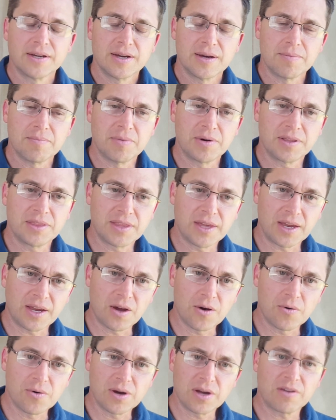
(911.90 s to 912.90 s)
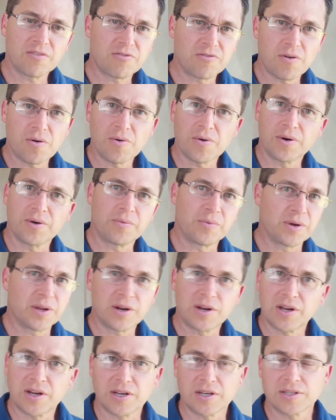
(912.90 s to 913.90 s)
But that going forward, we
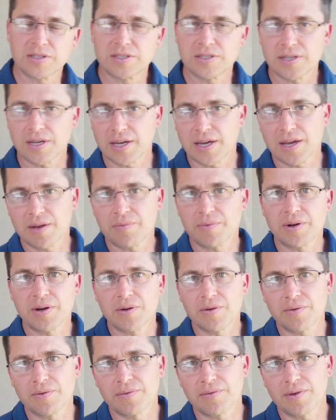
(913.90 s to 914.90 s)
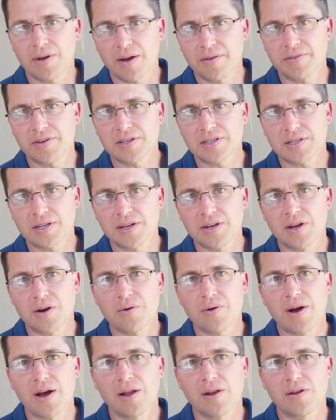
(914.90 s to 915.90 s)
because again we don't obviously
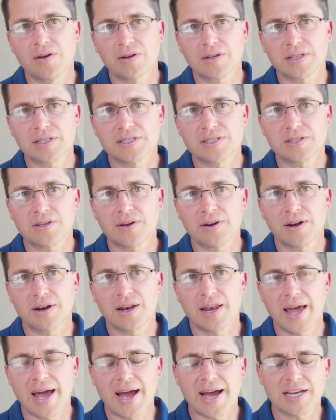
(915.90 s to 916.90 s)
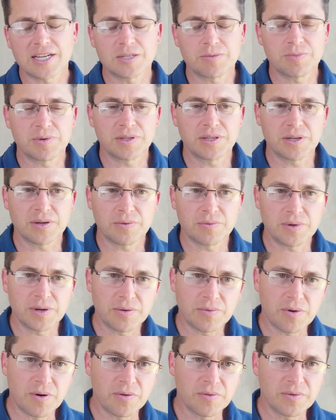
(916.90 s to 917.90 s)
know how long this is going to last, but that we
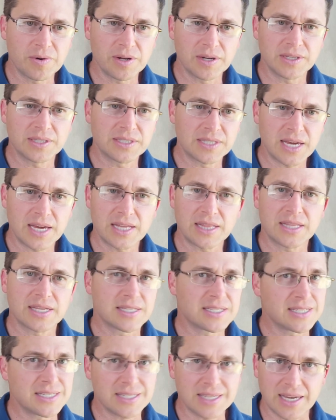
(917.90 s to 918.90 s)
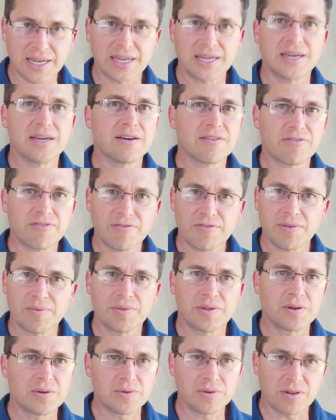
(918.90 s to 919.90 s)
will really take this as a gift from
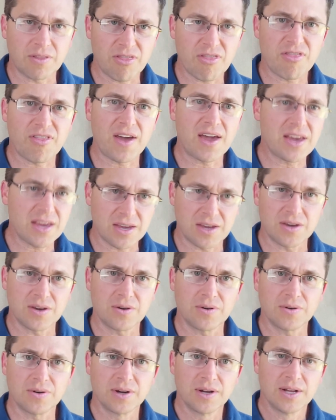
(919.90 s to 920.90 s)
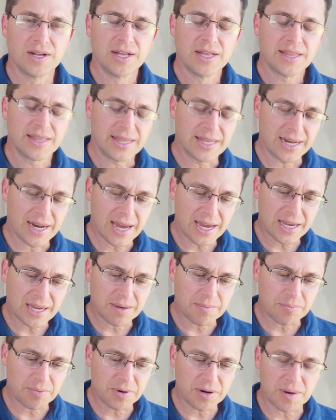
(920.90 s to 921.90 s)
the Lord. Thank you that I
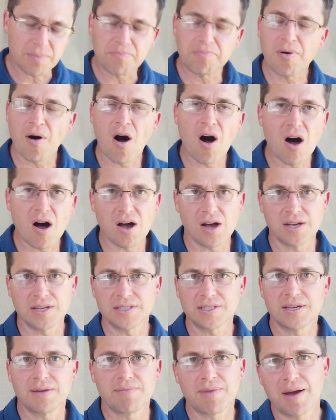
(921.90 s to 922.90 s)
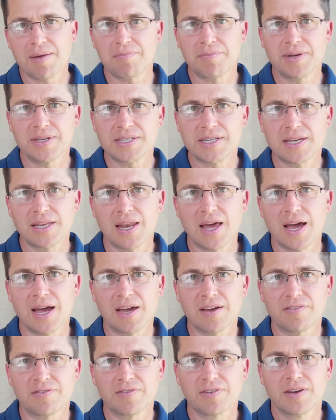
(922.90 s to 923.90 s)
can put a pause in my busy
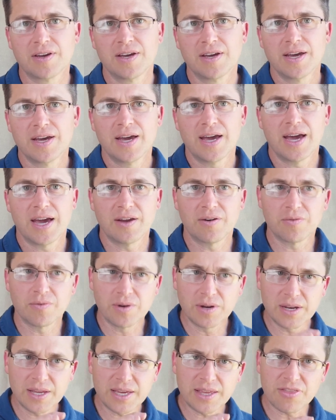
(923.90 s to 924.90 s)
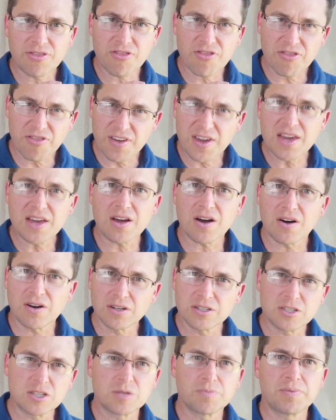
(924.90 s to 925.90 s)
life and really think
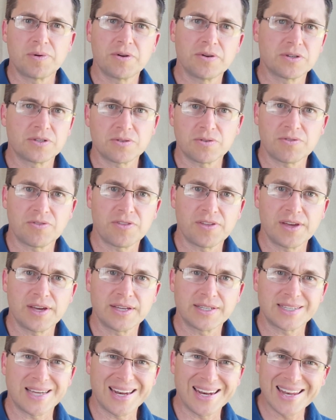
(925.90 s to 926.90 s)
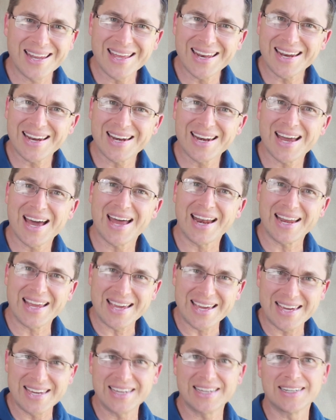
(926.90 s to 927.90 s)
on spiritual things. And let it not
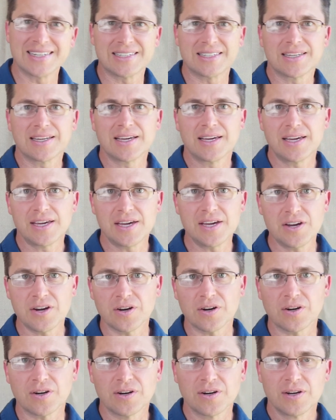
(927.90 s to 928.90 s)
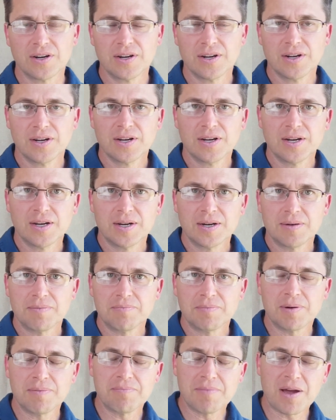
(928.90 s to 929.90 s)
end here.
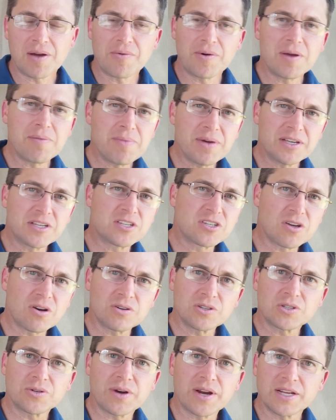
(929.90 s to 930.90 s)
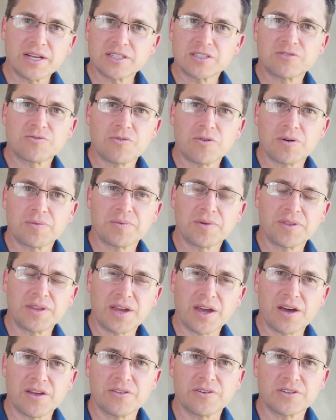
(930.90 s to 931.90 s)
But may we be so transformed on
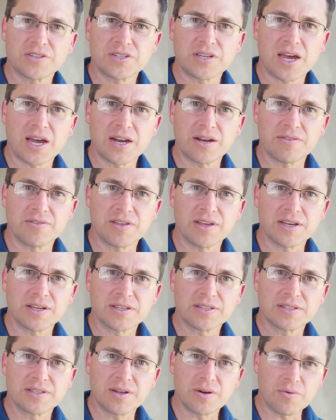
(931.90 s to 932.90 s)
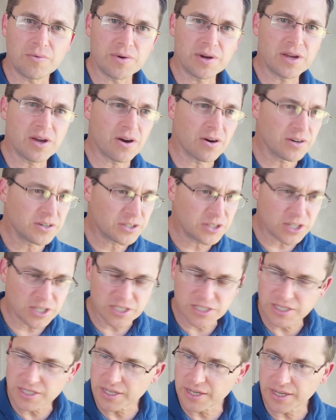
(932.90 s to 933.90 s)
the other side of this that we are
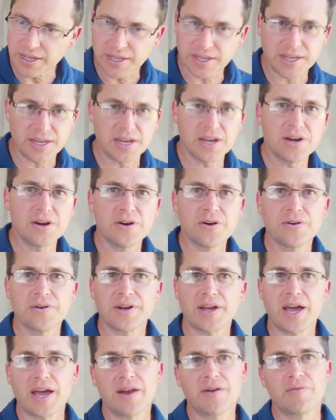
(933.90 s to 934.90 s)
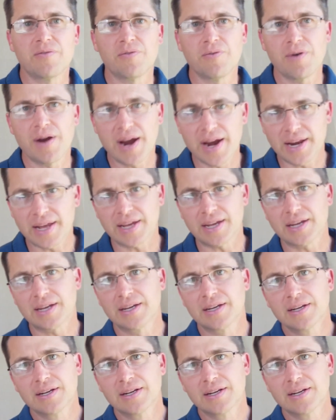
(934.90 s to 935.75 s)
just geared and ready